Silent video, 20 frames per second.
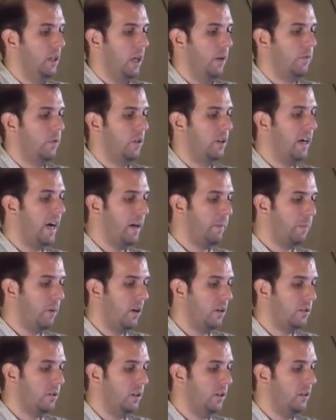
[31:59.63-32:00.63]
If you're a night
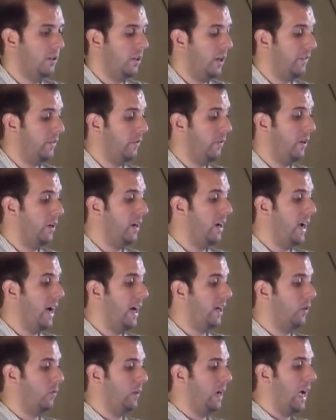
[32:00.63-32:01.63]
person, you have to figure out
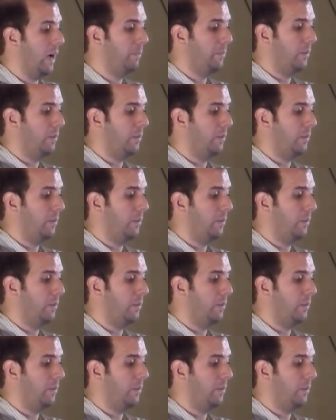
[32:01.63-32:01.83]
how to wrap